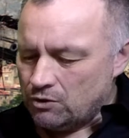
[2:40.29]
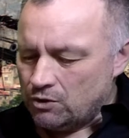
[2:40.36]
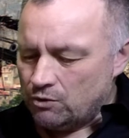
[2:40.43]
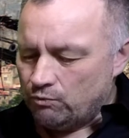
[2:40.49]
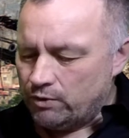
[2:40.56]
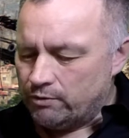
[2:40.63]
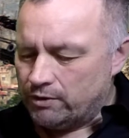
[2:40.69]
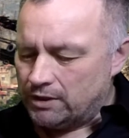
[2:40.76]

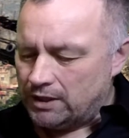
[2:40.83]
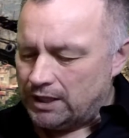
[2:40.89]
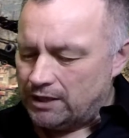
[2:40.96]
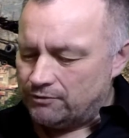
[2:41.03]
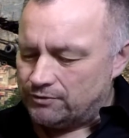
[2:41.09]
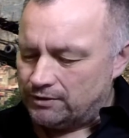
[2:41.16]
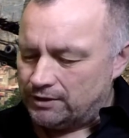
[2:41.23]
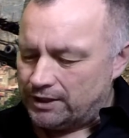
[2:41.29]
We weren't
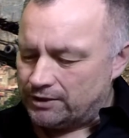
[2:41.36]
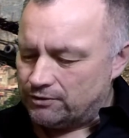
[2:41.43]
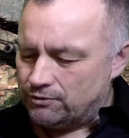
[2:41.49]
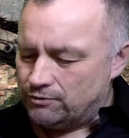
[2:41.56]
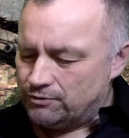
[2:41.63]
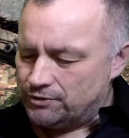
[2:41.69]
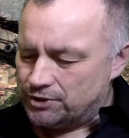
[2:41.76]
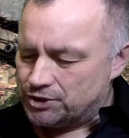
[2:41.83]
allowed to let
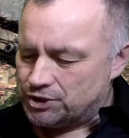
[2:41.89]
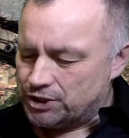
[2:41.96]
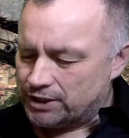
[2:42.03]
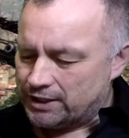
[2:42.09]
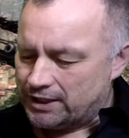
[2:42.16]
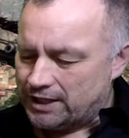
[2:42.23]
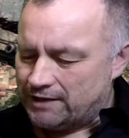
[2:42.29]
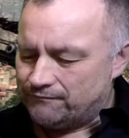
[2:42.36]
go of the
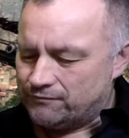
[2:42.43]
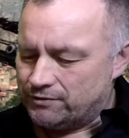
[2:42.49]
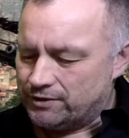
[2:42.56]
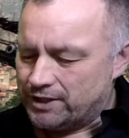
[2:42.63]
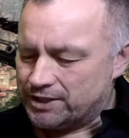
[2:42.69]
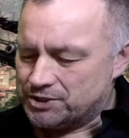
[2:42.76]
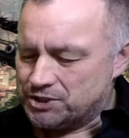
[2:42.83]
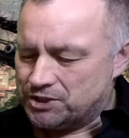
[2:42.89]
chicken after
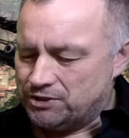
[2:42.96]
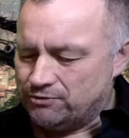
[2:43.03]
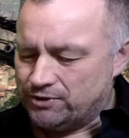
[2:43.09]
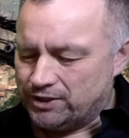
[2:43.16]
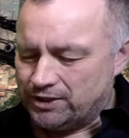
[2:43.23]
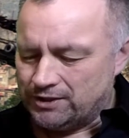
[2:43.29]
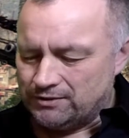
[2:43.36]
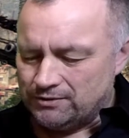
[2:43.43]

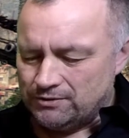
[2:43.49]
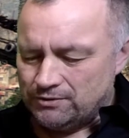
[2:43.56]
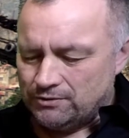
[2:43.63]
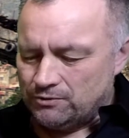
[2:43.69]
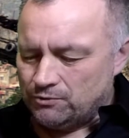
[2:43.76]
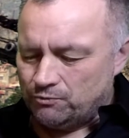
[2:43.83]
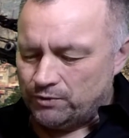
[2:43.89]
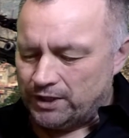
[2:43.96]
executing it.
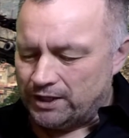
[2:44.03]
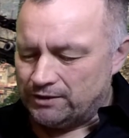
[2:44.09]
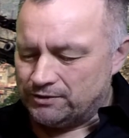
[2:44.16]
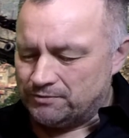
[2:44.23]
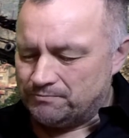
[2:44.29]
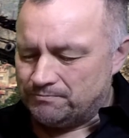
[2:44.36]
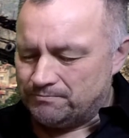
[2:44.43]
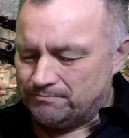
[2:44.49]
We held
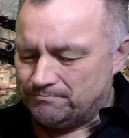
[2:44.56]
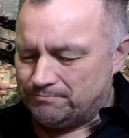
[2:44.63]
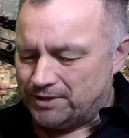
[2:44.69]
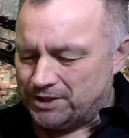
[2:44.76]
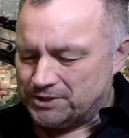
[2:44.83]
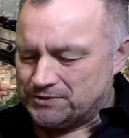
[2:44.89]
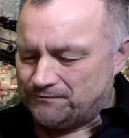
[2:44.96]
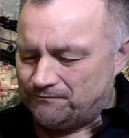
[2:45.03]
it by
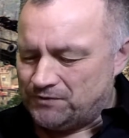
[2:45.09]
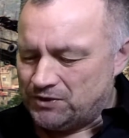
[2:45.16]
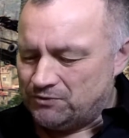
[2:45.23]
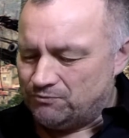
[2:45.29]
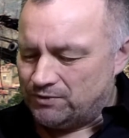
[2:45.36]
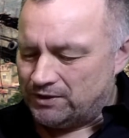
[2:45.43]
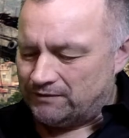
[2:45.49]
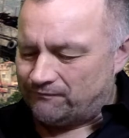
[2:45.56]
its feet
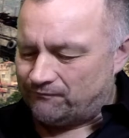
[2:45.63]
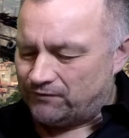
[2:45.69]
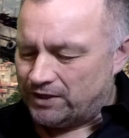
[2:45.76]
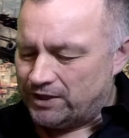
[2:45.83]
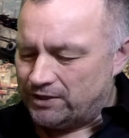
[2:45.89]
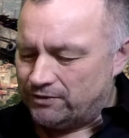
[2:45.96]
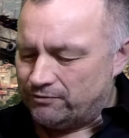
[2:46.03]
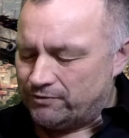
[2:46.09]
while it
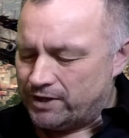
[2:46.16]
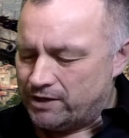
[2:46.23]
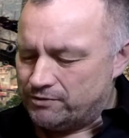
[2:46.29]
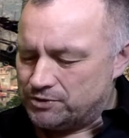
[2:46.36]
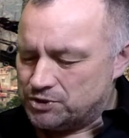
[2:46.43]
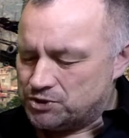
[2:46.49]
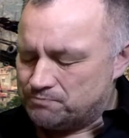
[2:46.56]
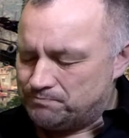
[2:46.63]
flailed around
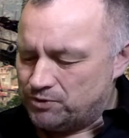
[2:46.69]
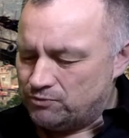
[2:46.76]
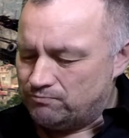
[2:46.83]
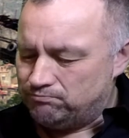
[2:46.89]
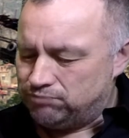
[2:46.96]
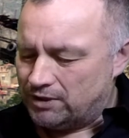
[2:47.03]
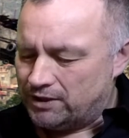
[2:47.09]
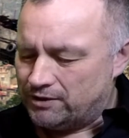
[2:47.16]
and spewed
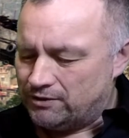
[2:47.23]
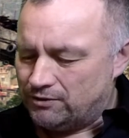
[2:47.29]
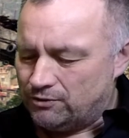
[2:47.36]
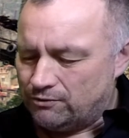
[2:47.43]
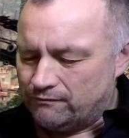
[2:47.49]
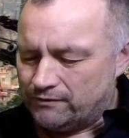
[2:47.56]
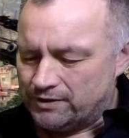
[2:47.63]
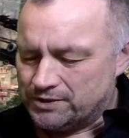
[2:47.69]
blood all
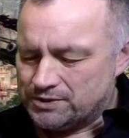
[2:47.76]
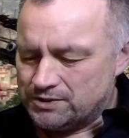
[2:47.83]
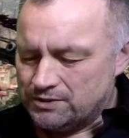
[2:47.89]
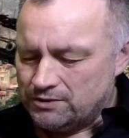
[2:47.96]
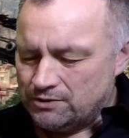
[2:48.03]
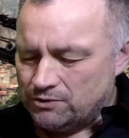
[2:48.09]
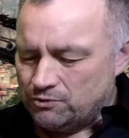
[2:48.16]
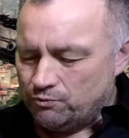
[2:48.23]
over us.
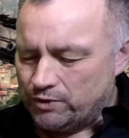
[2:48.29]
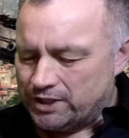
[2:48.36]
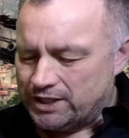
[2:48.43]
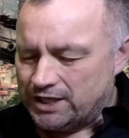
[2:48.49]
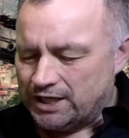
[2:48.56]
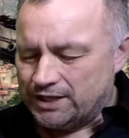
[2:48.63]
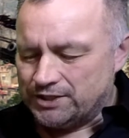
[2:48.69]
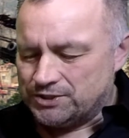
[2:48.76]
We
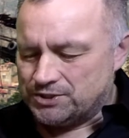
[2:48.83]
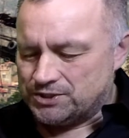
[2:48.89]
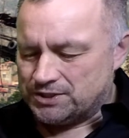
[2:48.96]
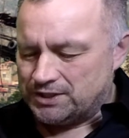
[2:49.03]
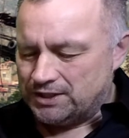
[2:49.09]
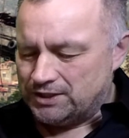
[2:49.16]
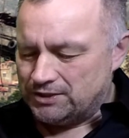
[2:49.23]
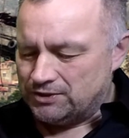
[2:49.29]
gutted,
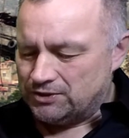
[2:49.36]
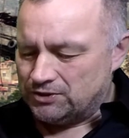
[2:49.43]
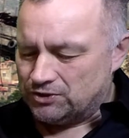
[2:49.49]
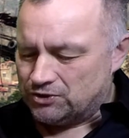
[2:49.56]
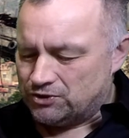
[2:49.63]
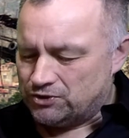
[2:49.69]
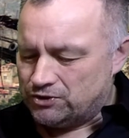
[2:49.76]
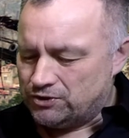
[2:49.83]
skinned, and
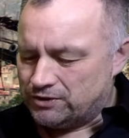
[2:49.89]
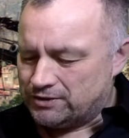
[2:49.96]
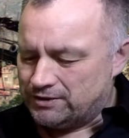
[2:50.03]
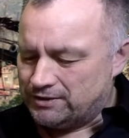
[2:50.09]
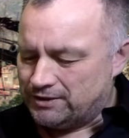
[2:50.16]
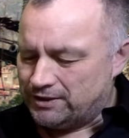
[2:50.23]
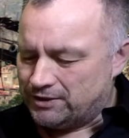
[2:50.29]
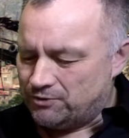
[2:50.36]
cooked it
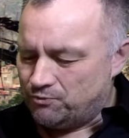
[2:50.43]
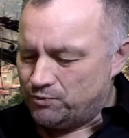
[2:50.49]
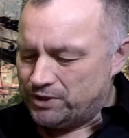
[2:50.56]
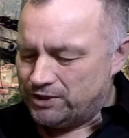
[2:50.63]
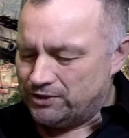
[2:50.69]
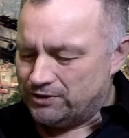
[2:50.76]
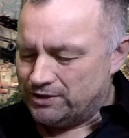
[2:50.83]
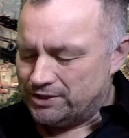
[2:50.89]
like a
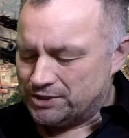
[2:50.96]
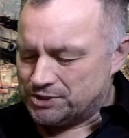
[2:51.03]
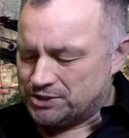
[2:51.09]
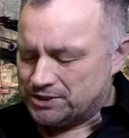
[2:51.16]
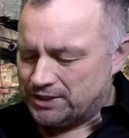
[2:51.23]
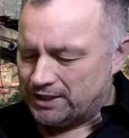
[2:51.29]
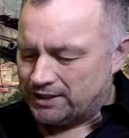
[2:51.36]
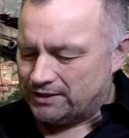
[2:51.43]
wiener on a
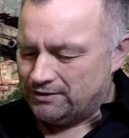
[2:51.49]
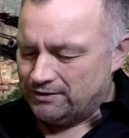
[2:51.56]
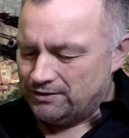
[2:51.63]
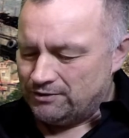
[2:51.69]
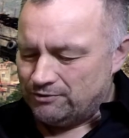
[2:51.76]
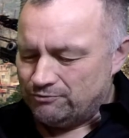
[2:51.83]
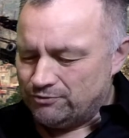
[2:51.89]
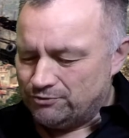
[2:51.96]
stick.
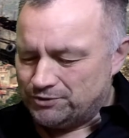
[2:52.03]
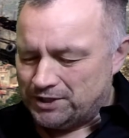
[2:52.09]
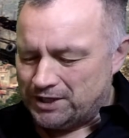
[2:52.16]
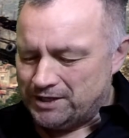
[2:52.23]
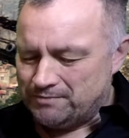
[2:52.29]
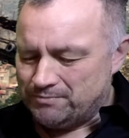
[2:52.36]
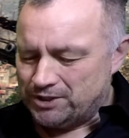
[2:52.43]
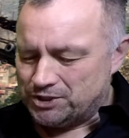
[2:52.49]

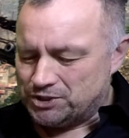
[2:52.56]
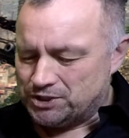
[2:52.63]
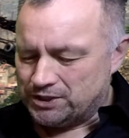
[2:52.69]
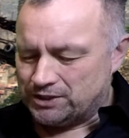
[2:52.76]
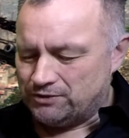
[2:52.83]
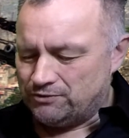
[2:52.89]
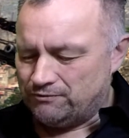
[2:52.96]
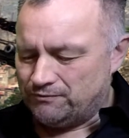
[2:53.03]
Rotating my
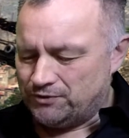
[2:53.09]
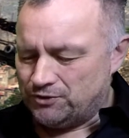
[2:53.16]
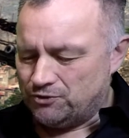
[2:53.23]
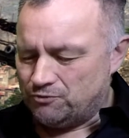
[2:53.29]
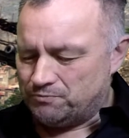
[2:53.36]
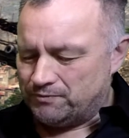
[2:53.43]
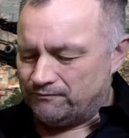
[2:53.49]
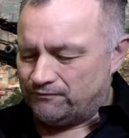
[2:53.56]
chicken over the
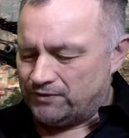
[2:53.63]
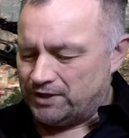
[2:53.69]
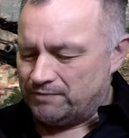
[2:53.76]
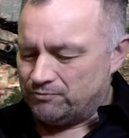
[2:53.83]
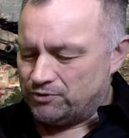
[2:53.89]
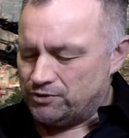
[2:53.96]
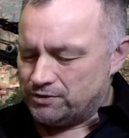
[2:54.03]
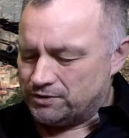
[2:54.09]
open flame
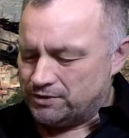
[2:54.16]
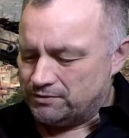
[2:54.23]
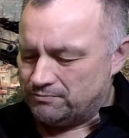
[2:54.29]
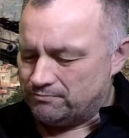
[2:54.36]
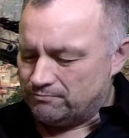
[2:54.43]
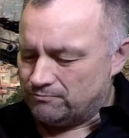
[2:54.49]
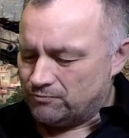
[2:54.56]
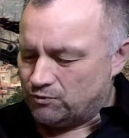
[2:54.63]
cooked it
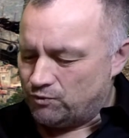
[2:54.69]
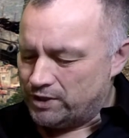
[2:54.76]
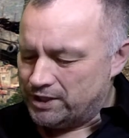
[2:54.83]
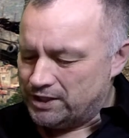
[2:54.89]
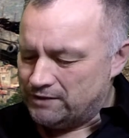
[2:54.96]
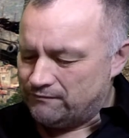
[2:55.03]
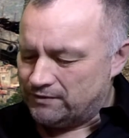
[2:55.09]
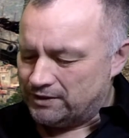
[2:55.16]
quite
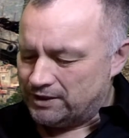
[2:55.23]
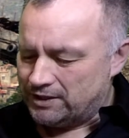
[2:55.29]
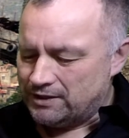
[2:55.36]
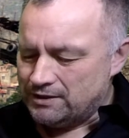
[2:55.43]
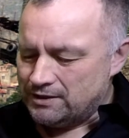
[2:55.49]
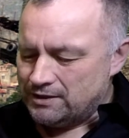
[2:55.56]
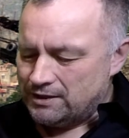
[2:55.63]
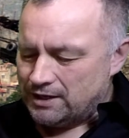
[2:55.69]
evenly.
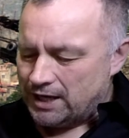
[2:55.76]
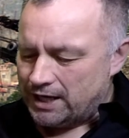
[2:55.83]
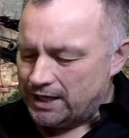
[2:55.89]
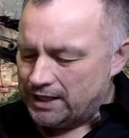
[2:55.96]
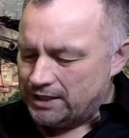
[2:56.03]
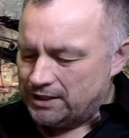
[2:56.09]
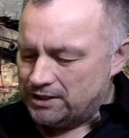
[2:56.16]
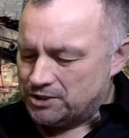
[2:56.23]
I
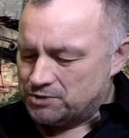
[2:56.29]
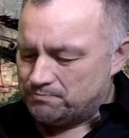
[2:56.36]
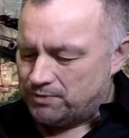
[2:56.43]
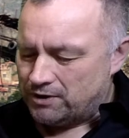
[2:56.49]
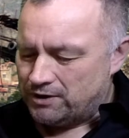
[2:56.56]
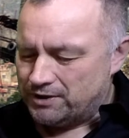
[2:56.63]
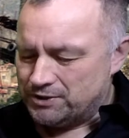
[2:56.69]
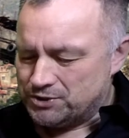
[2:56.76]
ate each
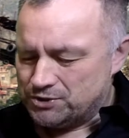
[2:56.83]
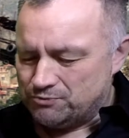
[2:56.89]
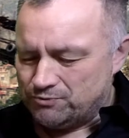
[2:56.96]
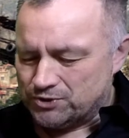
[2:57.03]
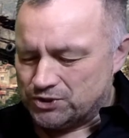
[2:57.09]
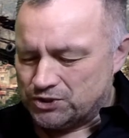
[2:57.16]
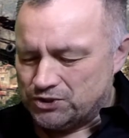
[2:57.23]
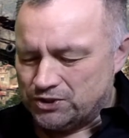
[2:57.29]
part as it
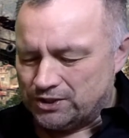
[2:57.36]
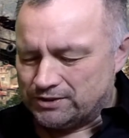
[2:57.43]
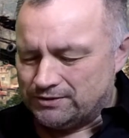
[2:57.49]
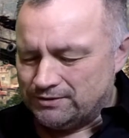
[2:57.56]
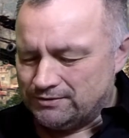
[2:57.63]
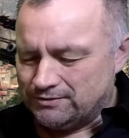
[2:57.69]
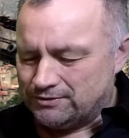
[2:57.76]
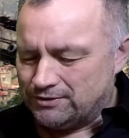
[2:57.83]
was cooked
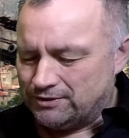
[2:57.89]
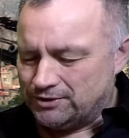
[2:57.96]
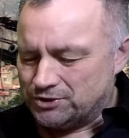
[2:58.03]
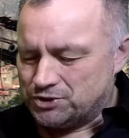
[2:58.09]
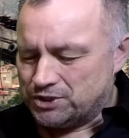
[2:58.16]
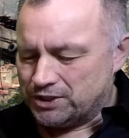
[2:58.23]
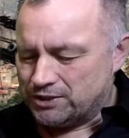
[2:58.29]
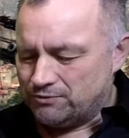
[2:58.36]
until the
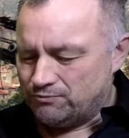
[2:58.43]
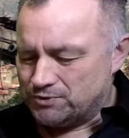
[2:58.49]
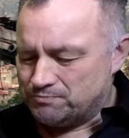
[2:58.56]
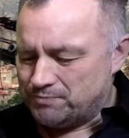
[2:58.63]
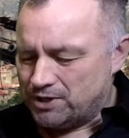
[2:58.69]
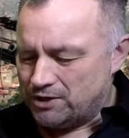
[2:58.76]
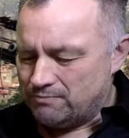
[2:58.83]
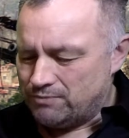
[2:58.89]
chicken was
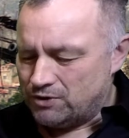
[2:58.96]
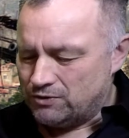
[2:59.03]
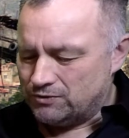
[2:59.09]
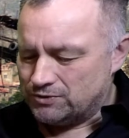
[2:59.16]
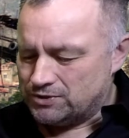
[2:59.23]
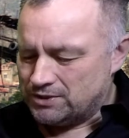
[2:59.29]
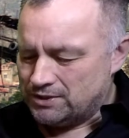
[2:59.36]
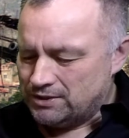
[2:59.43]
bare
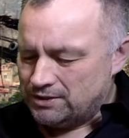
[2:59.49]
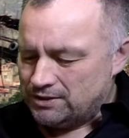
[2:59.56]
bones.